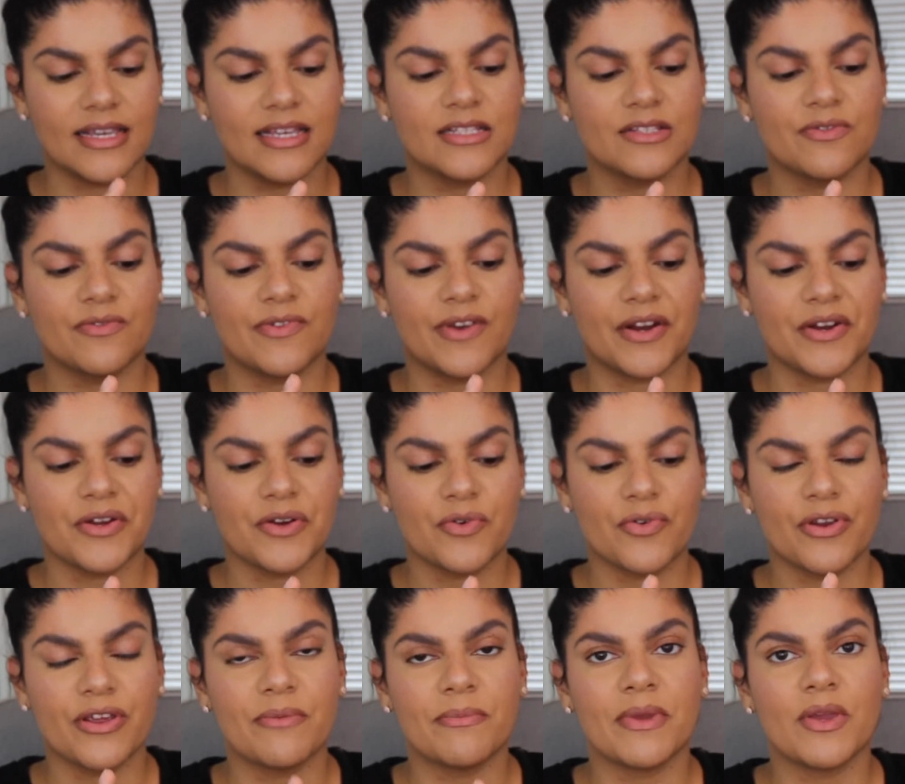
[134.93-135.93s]
It's very
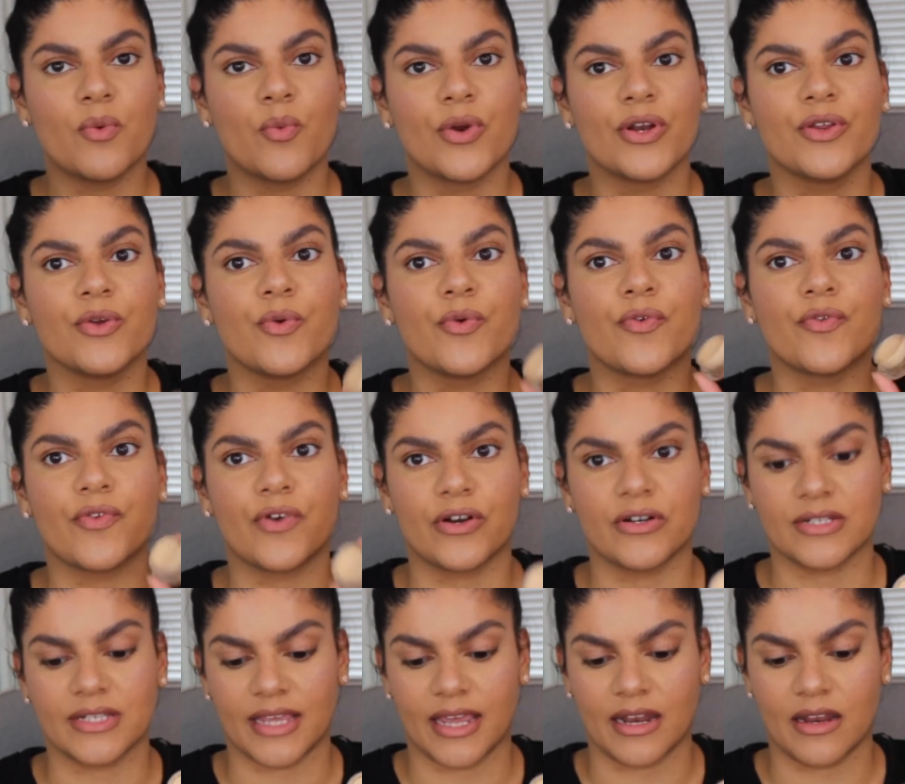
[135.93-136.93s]
creamy when you
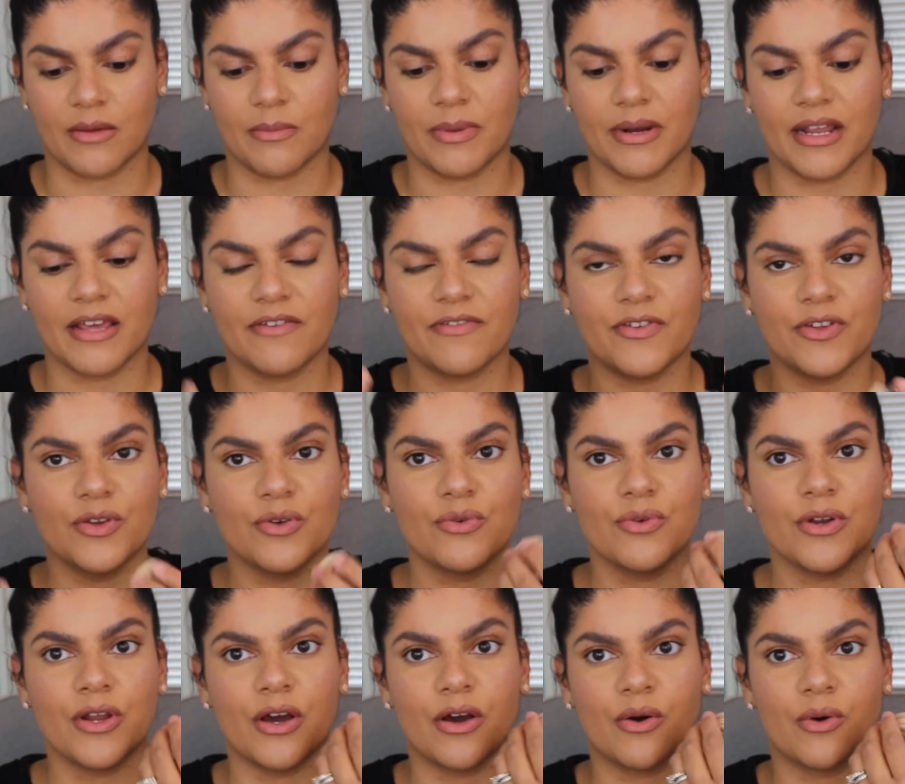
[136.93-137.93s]
first get it, but if
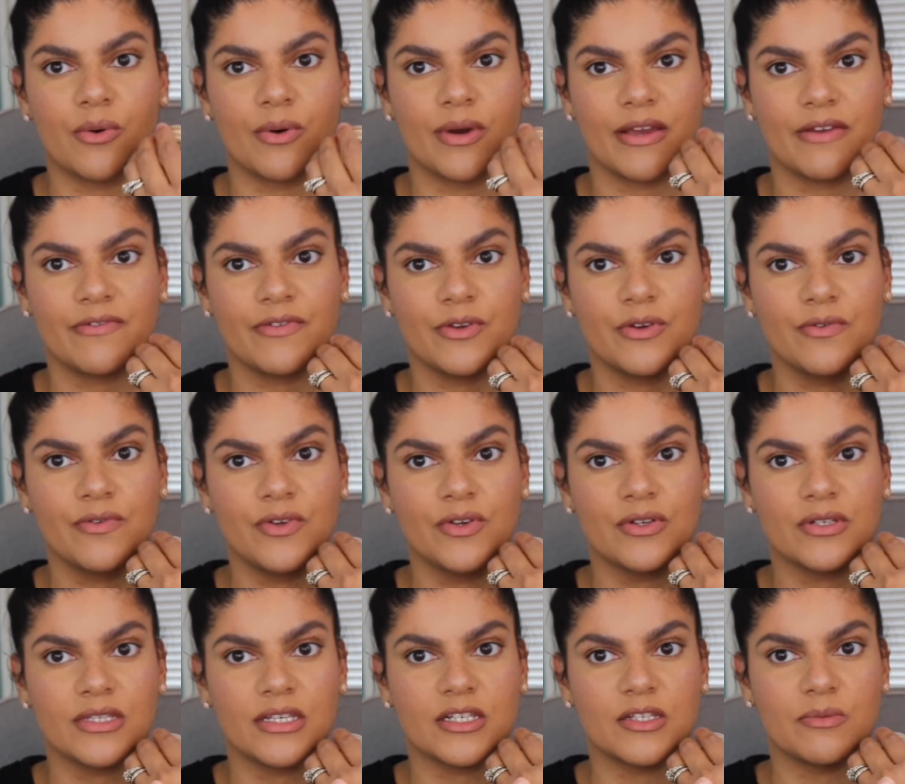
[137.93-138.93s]
you've
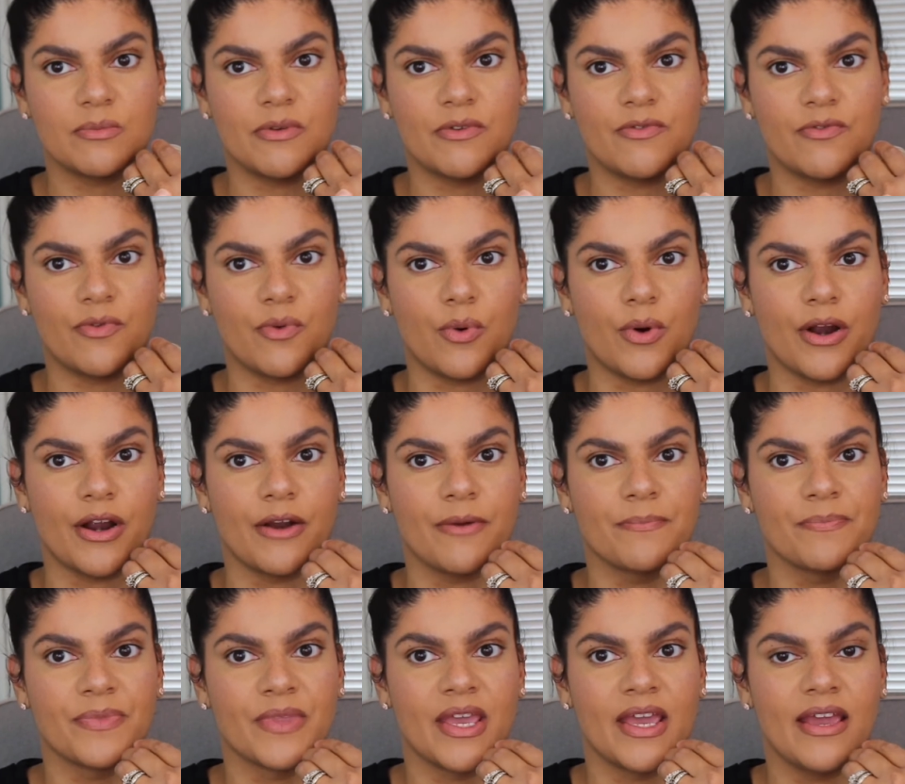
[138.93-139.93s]
used this before,
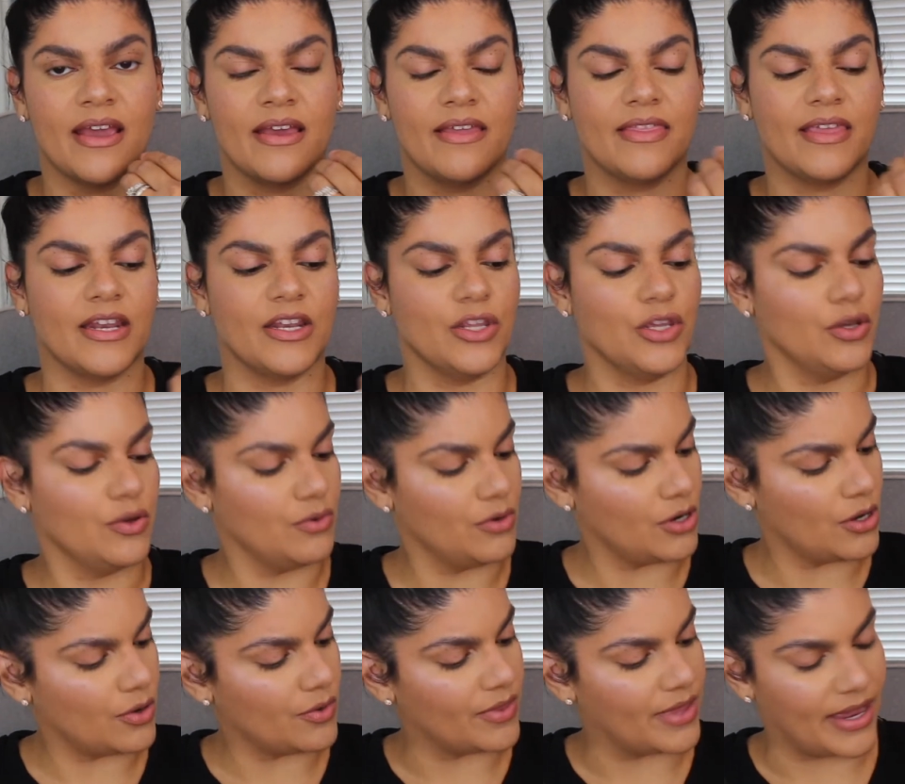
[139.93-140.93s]
then you
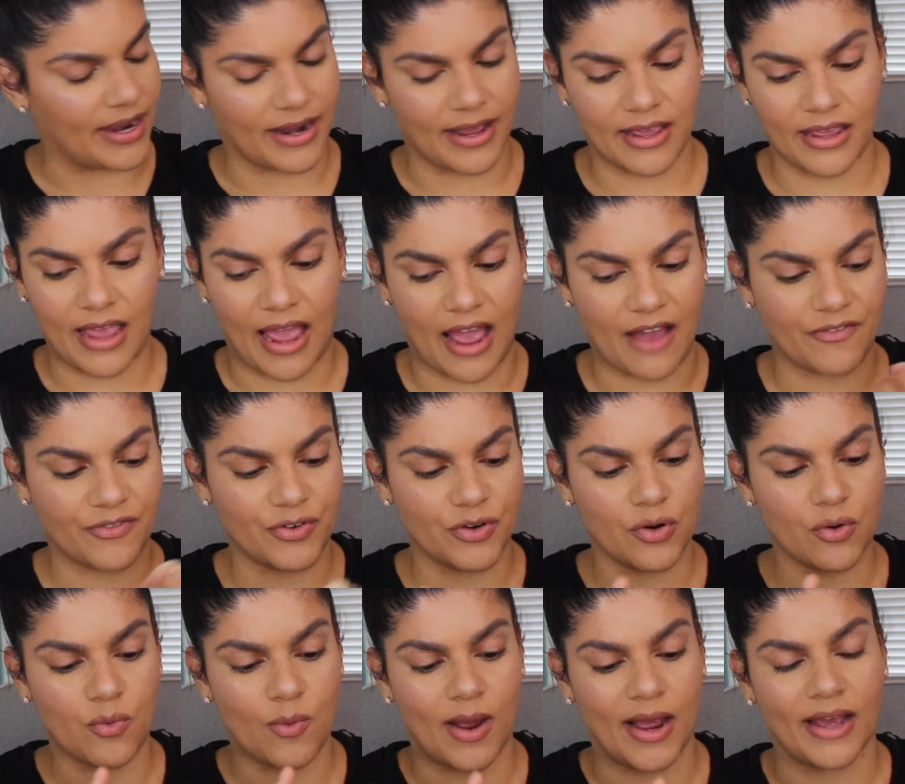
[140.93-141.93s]
know that after
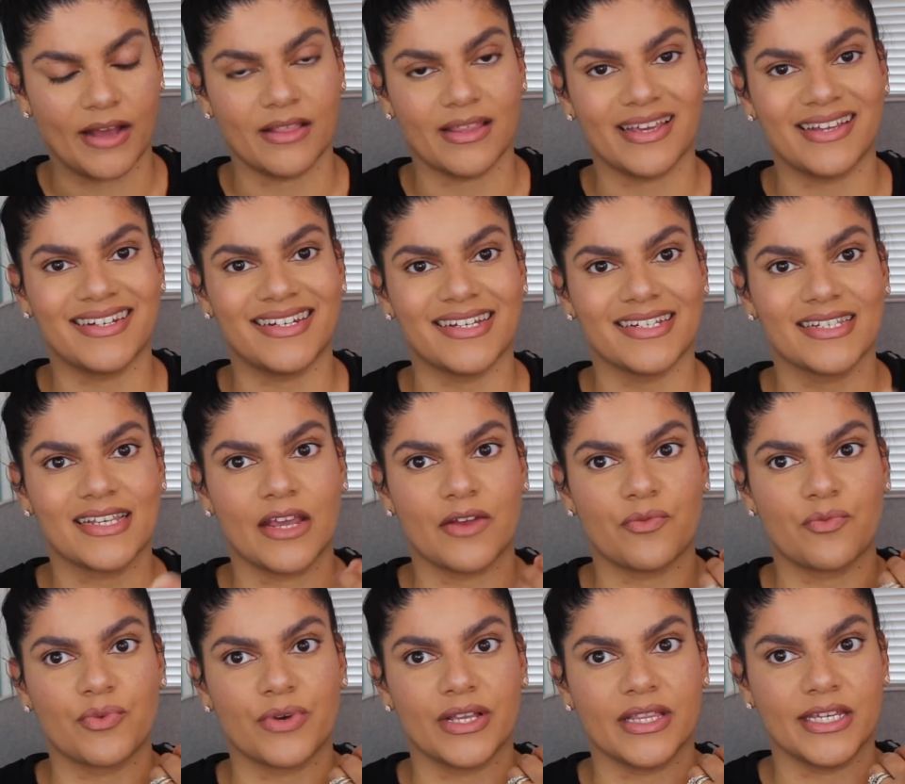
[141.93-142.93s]
a while it does
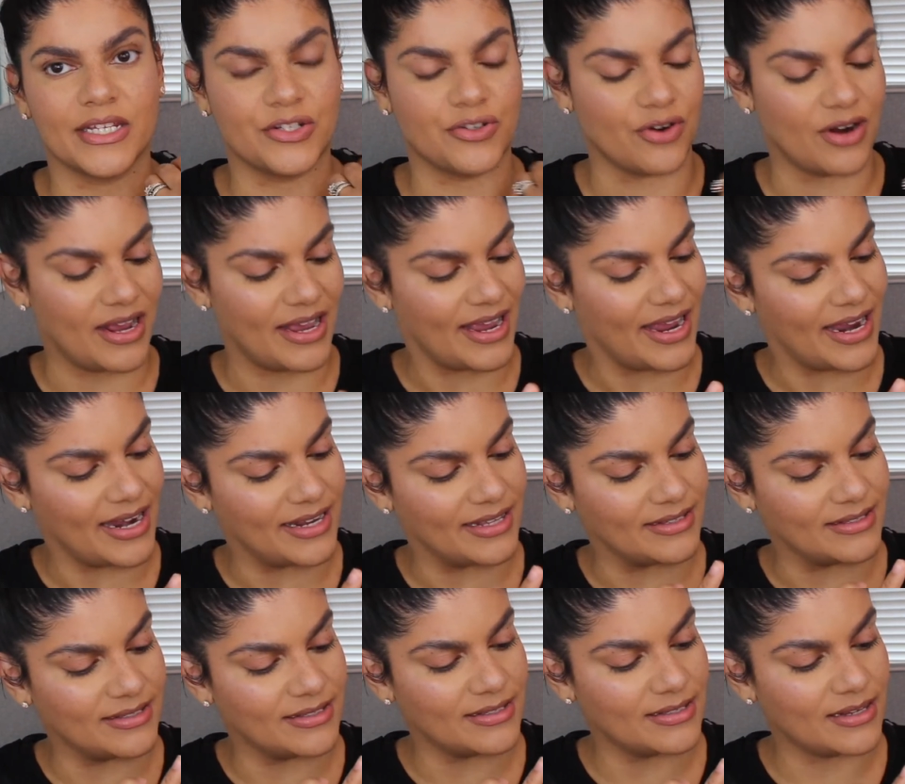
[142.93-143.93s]
get really dry, and
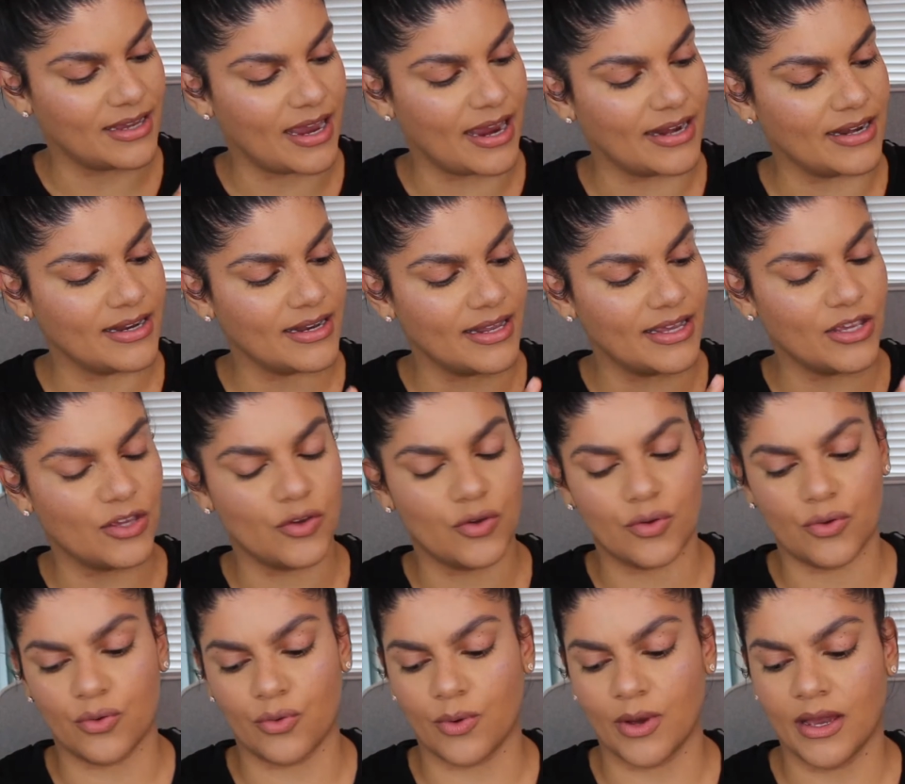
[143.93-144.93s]
it's kind of like
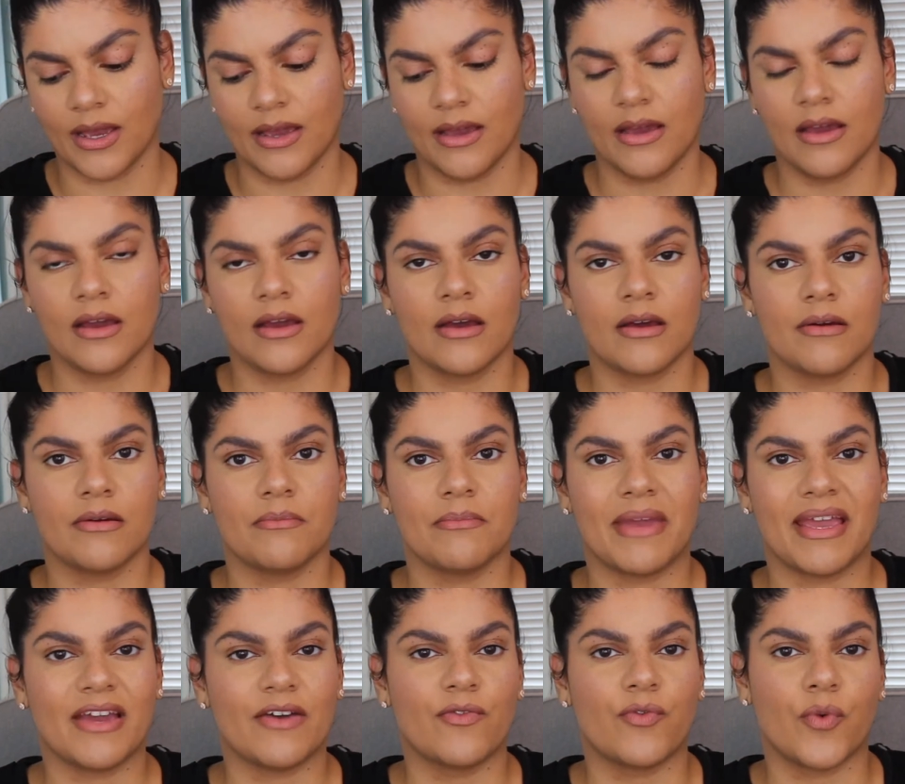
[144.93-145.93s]
you
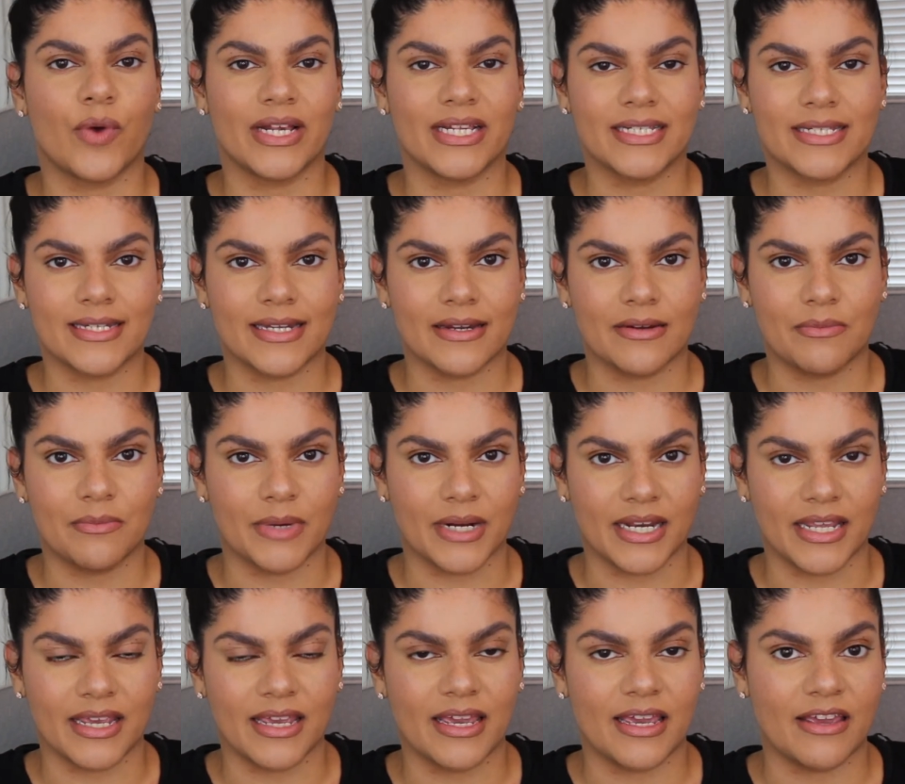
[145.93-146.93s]
may have wasted
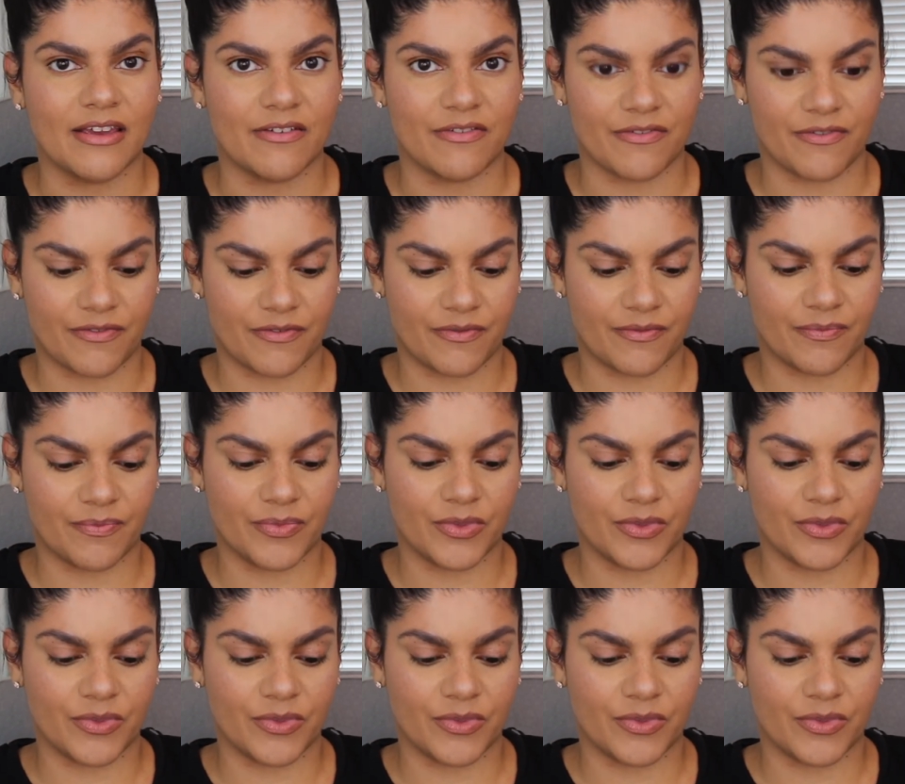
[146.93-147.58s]
money if